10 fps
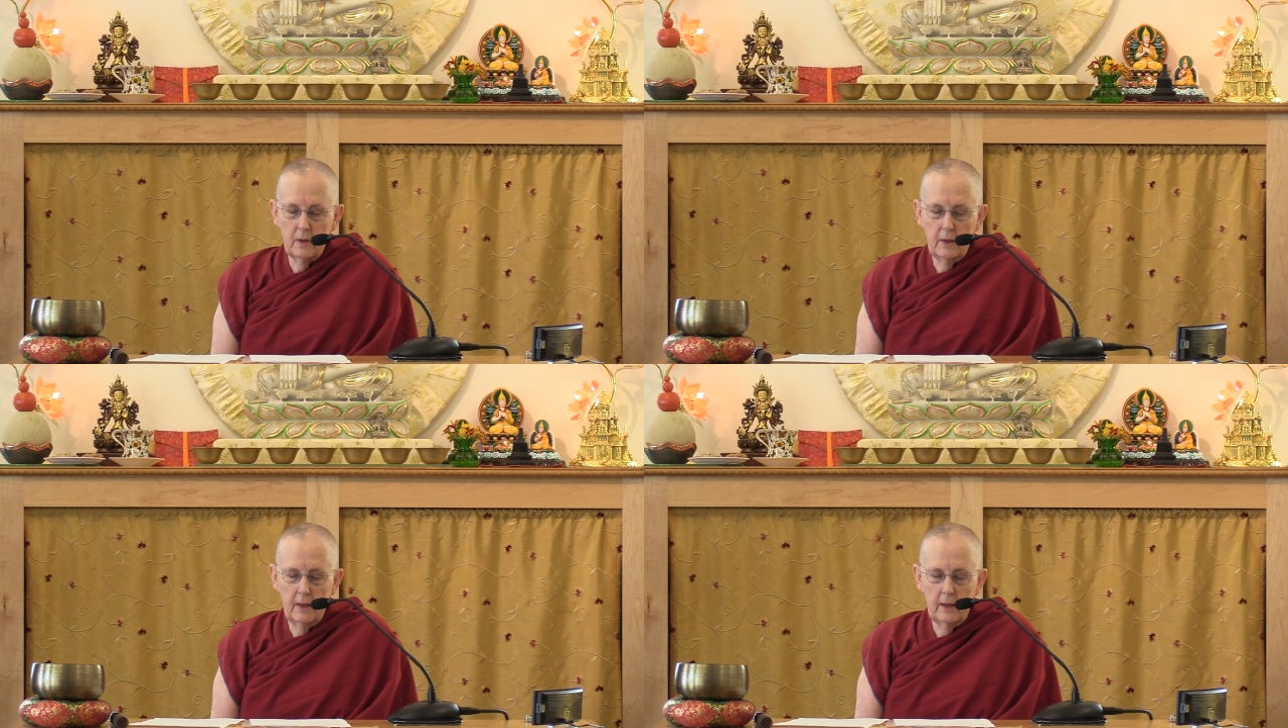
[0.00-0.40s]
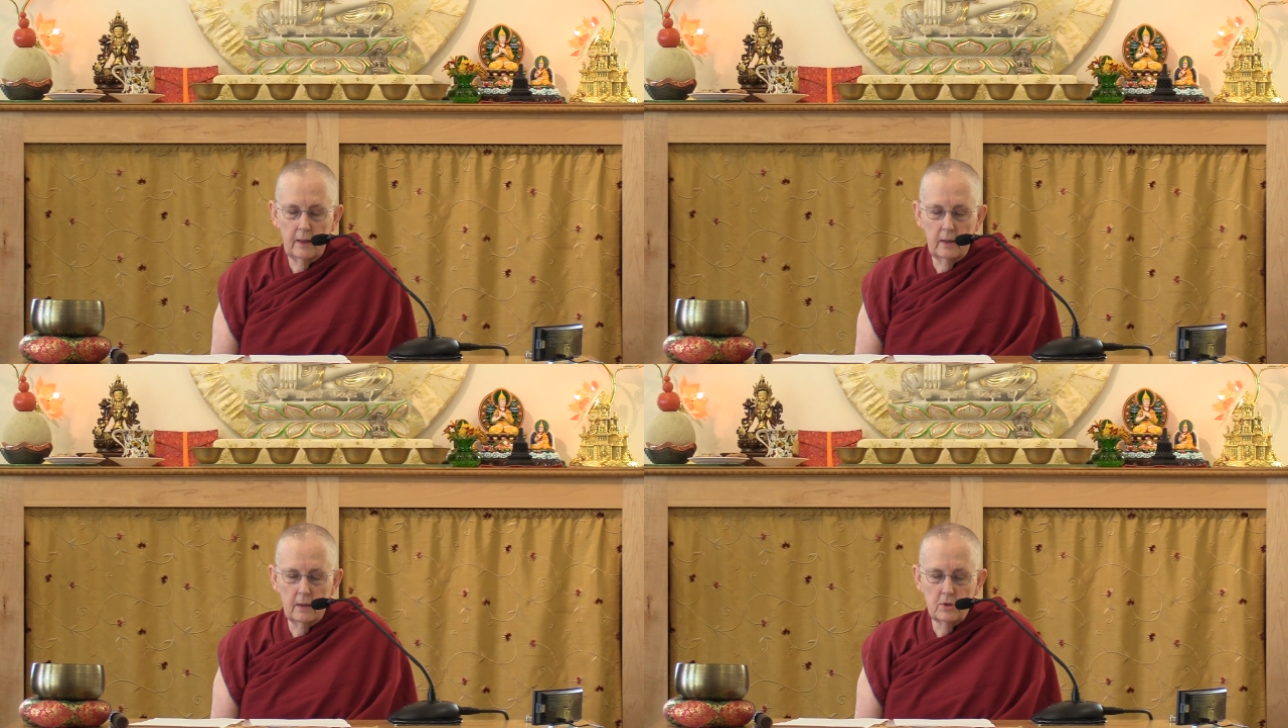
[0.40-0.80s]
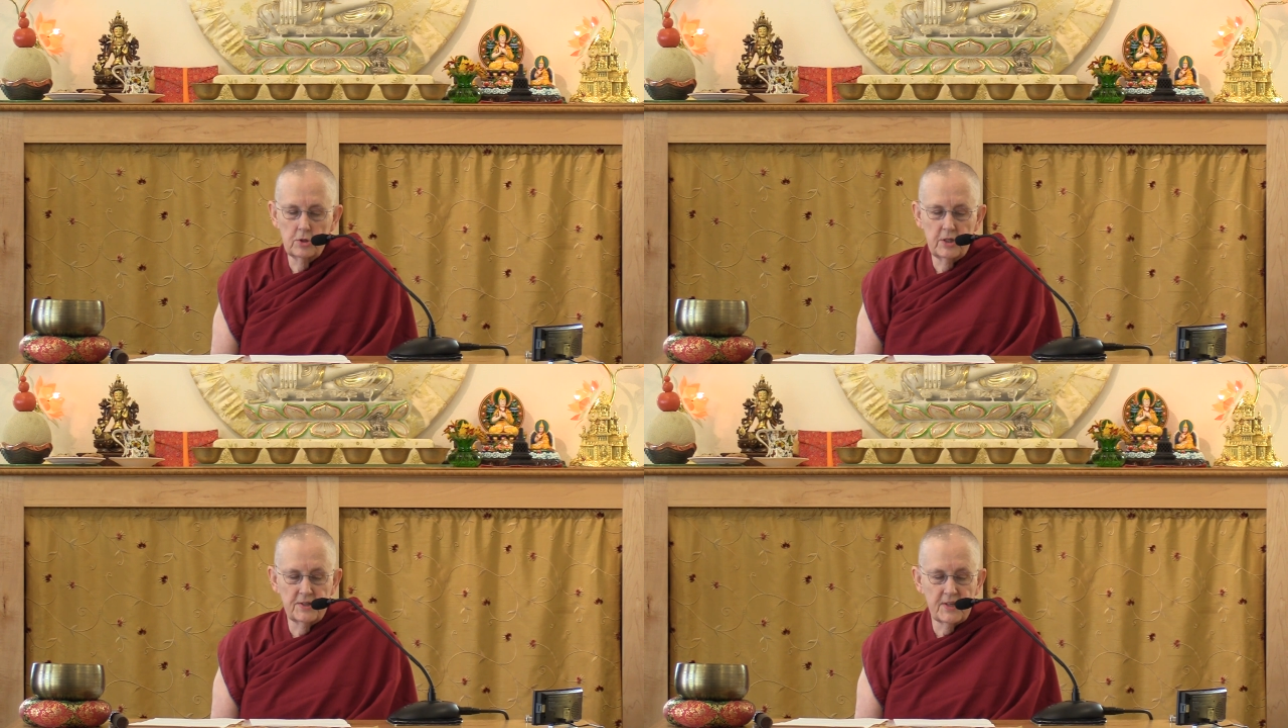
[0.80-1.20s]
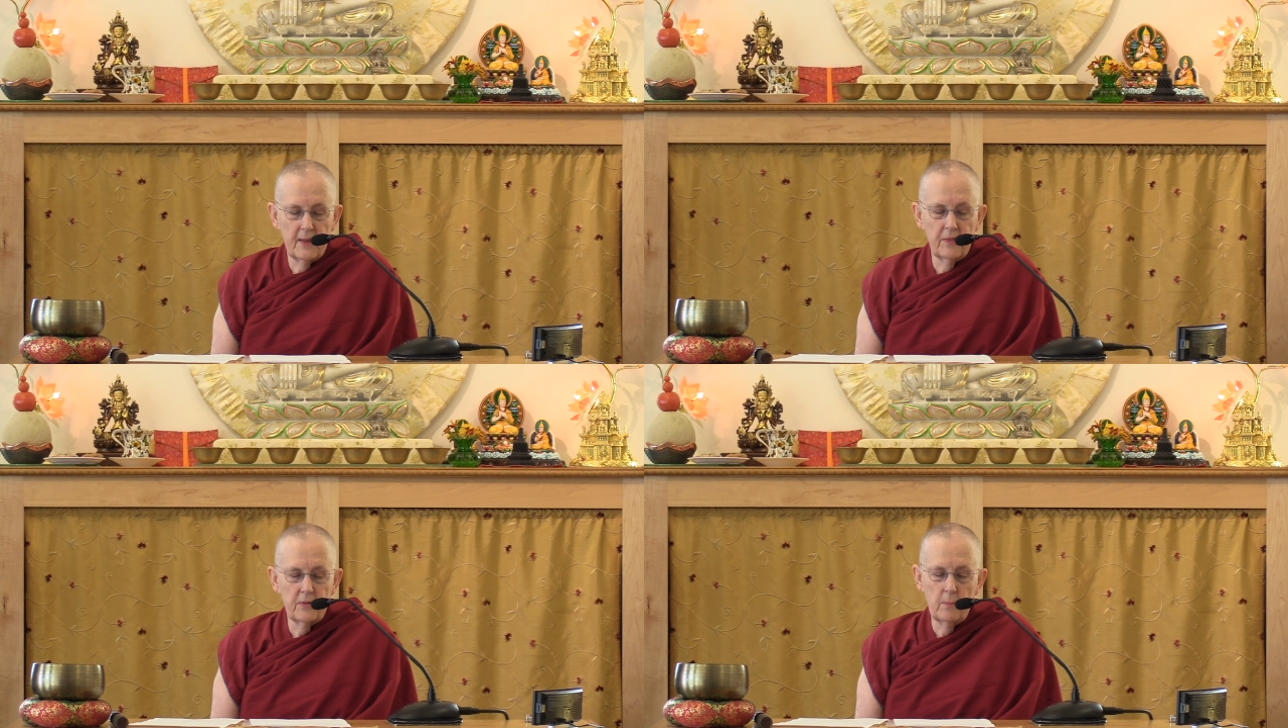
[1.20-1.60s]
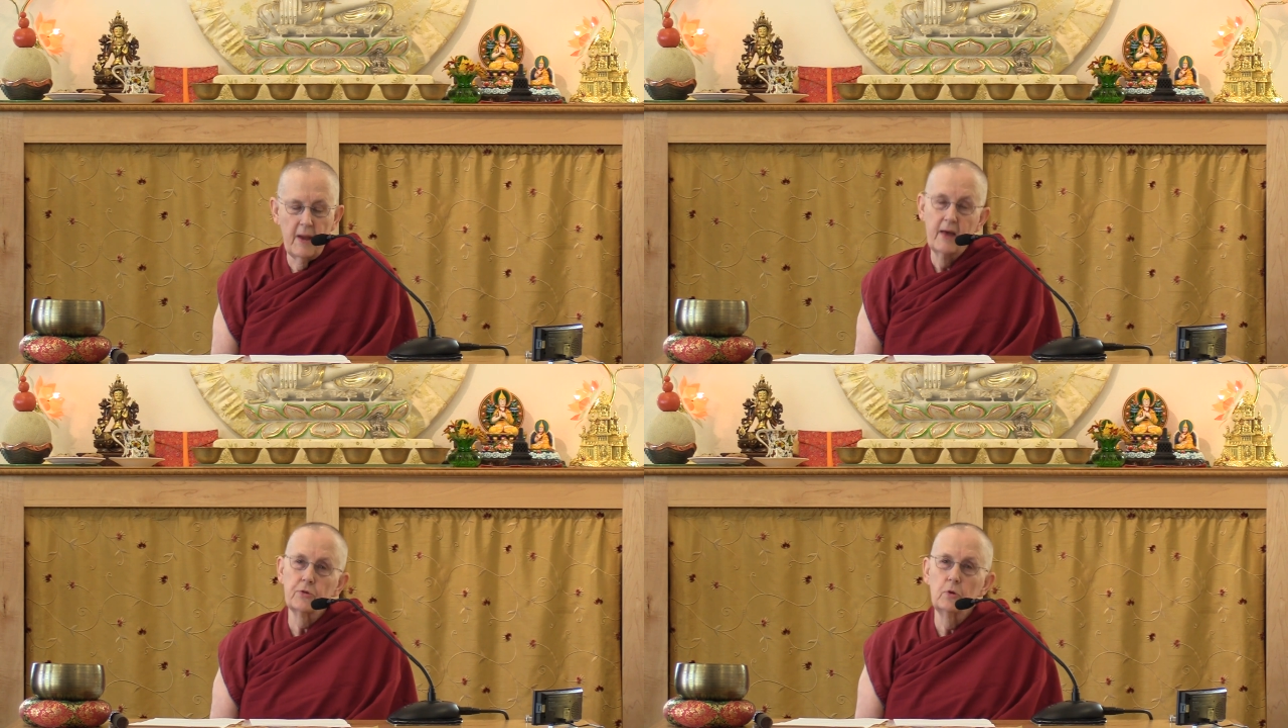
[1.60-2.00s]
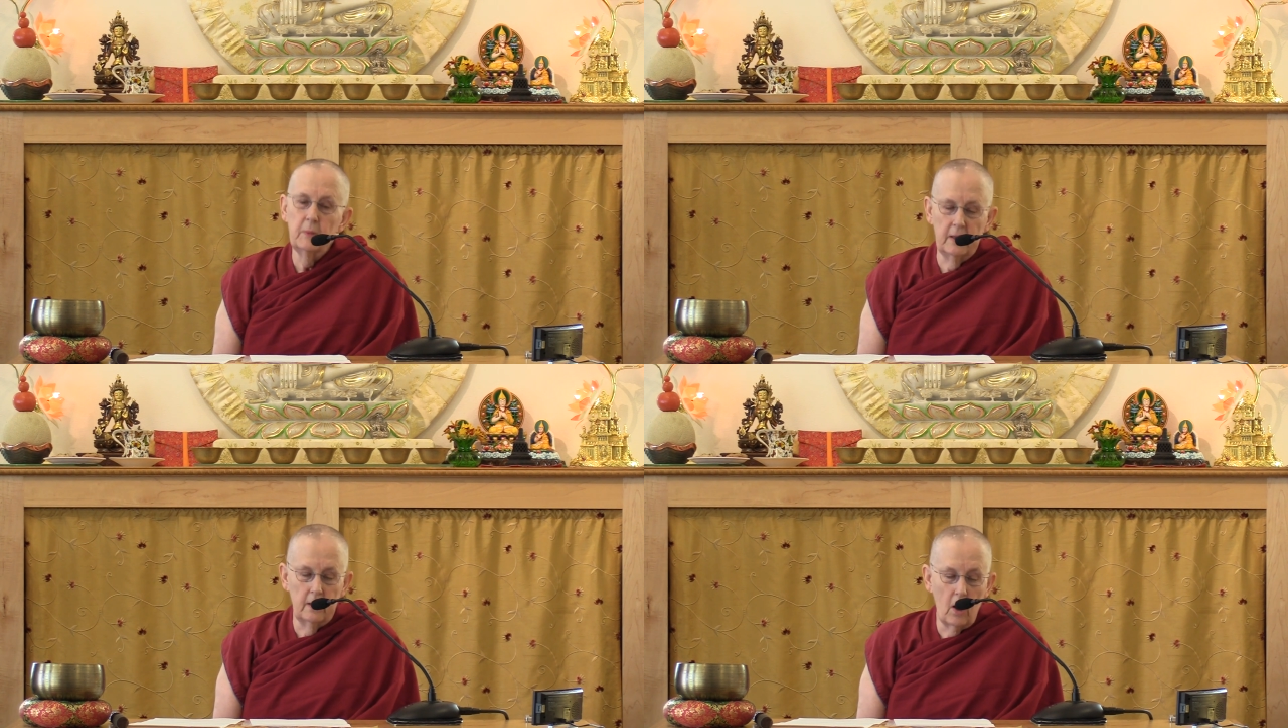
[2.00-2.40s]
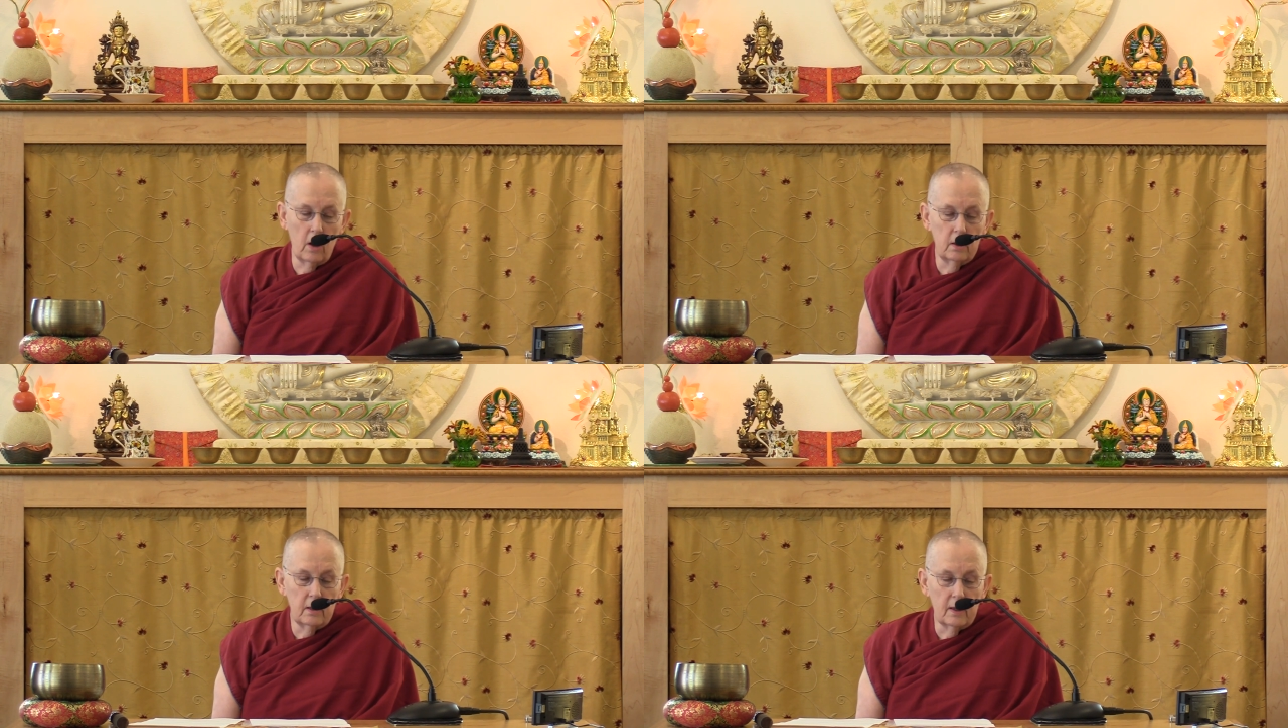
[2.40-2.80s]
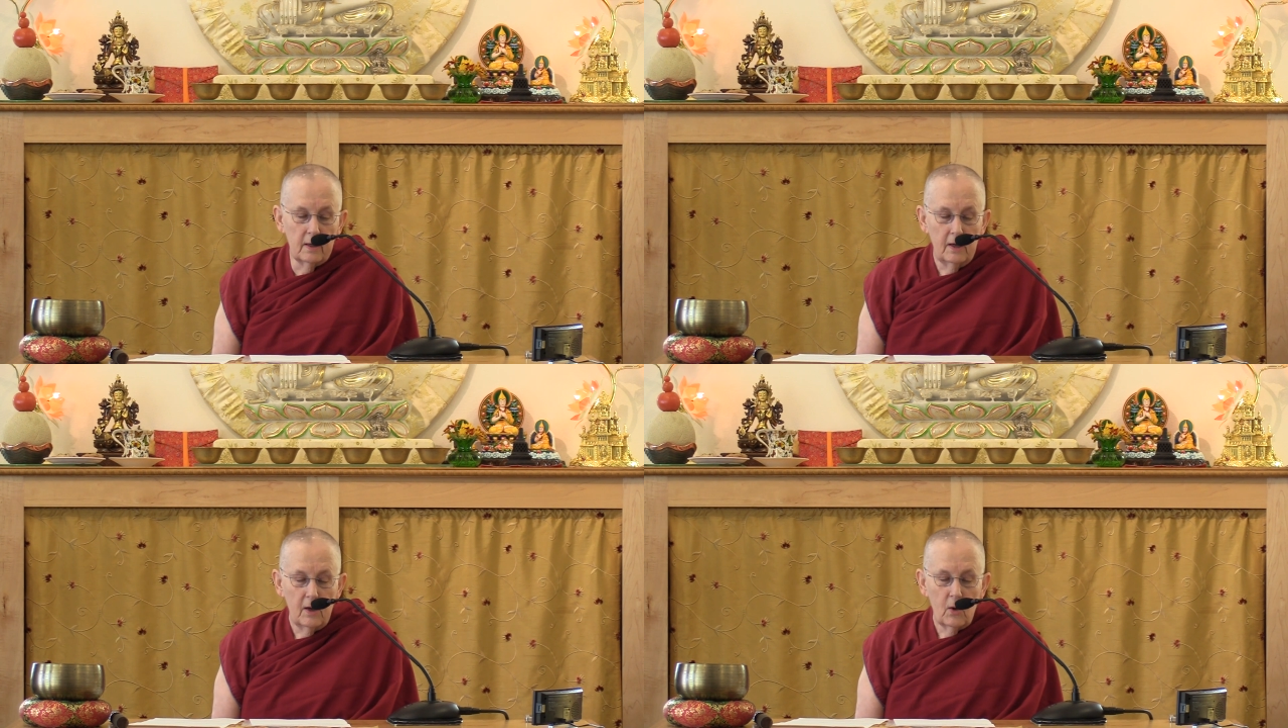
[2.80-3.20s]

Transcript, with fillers: and she said that the bathroom in Ananda